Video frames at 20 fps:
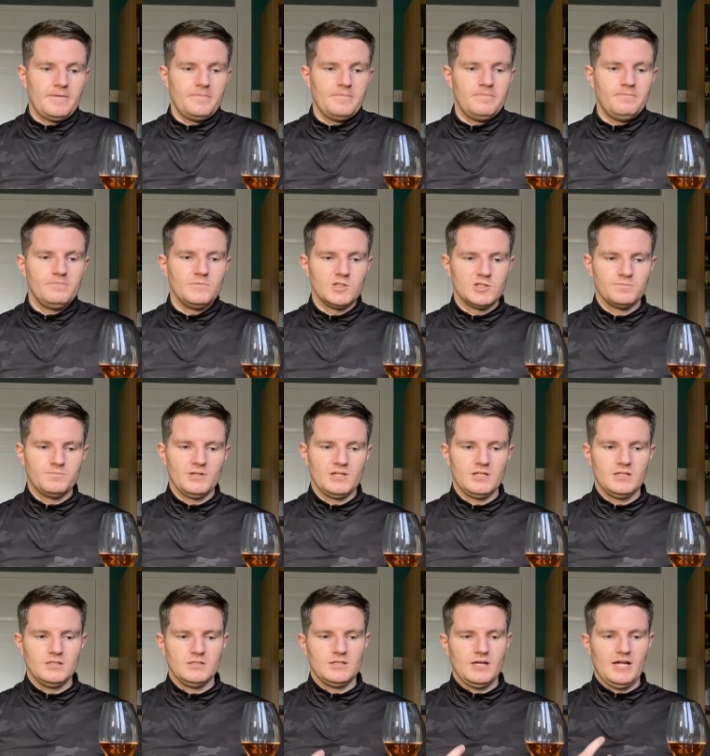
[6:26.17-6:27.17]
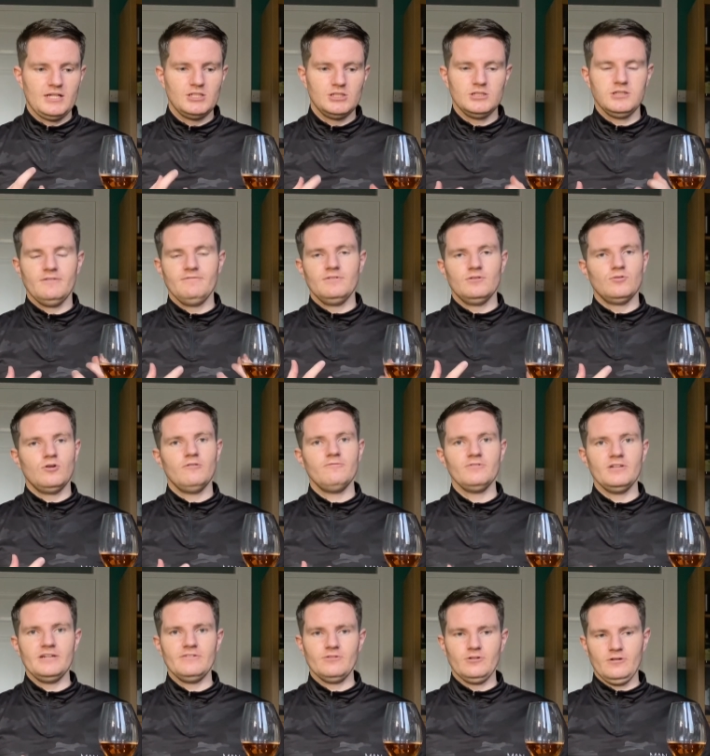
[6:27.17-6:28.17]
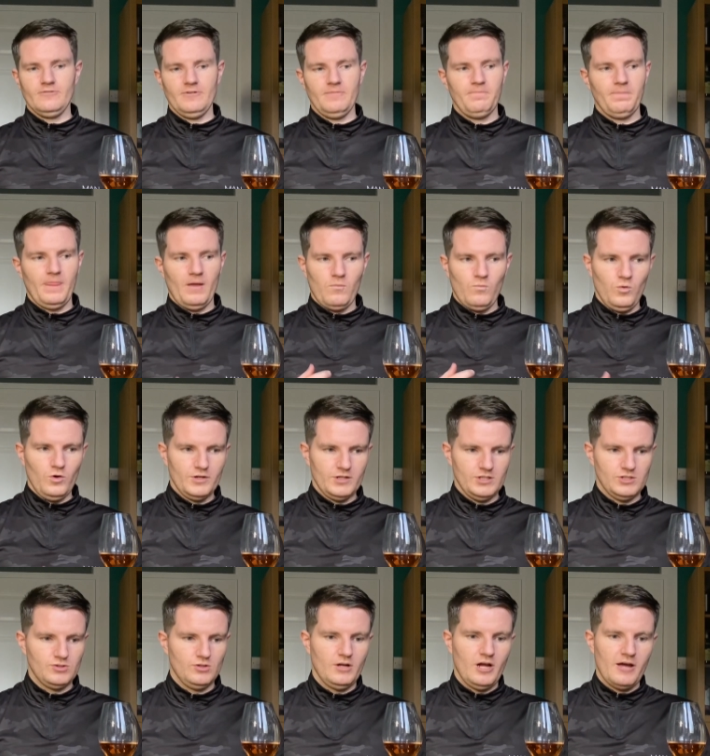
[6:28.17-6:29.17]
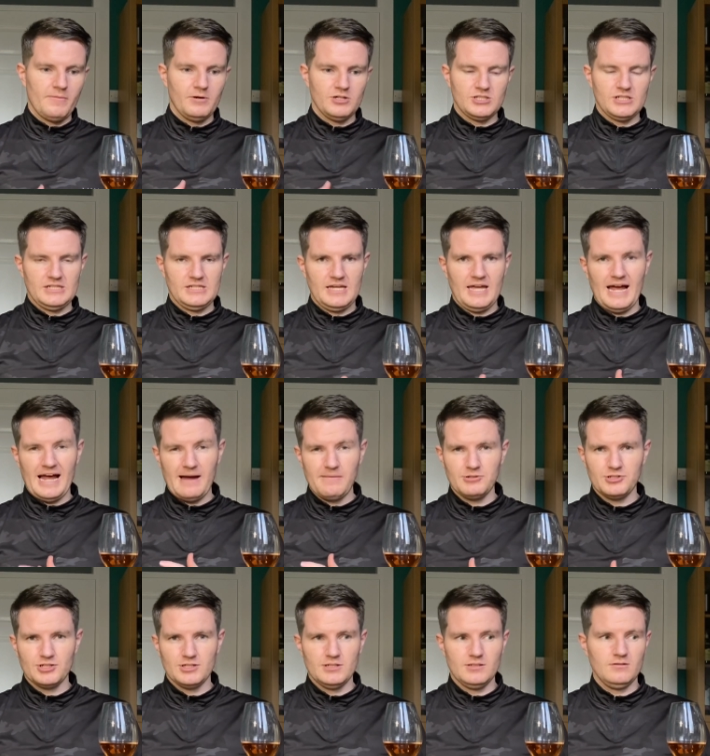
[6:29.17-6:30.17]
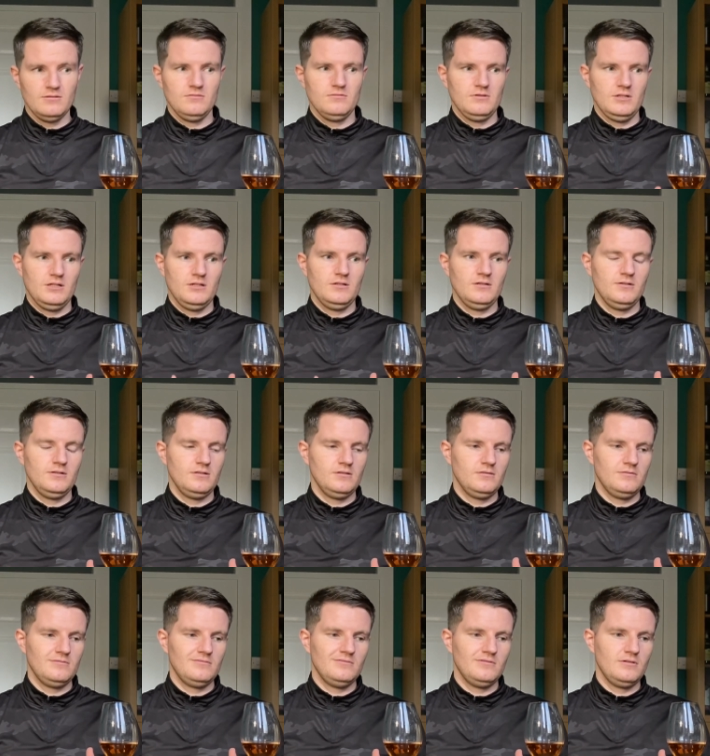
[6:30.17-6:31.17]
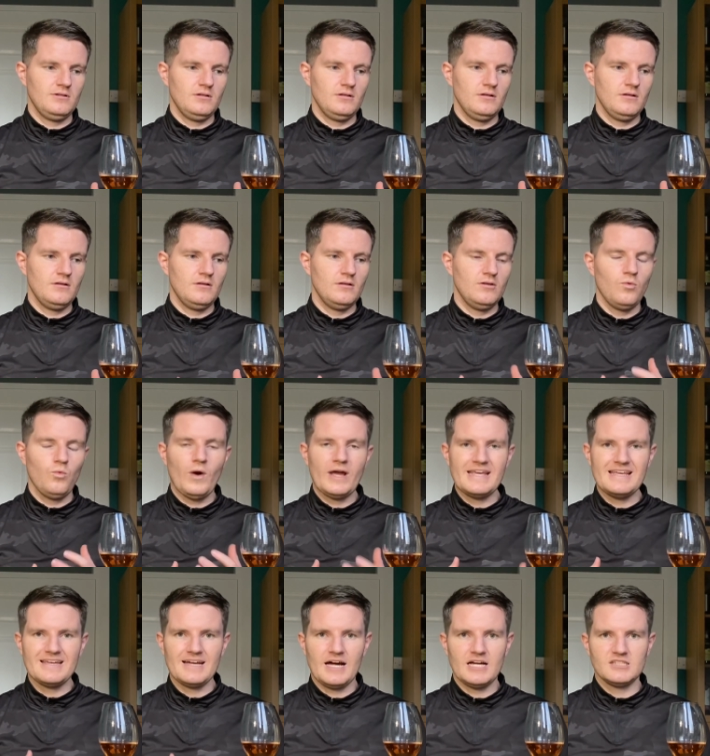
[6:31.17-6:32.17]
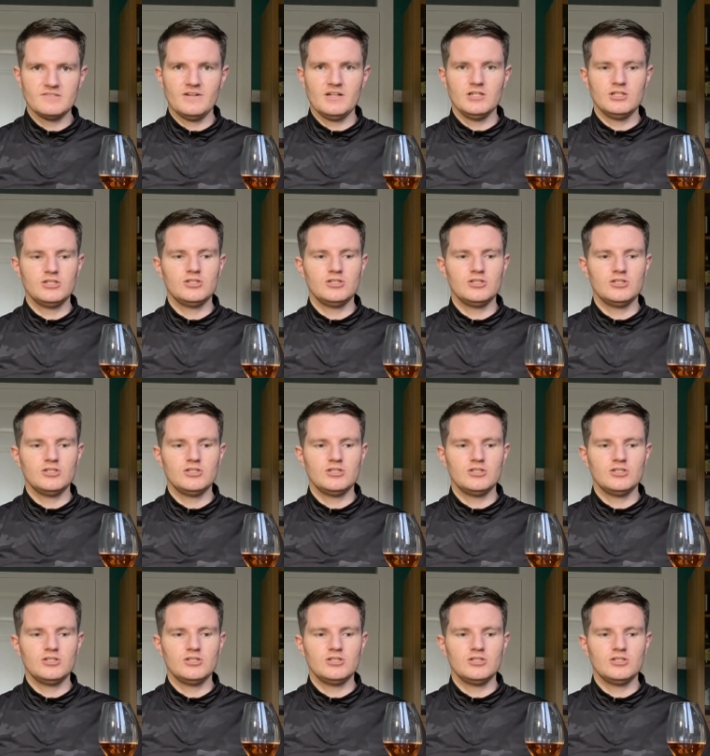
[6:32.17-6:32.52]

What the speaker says: Just because I just love the raw flavour of it and what it's doing, how much it's capturing the wine cask finish.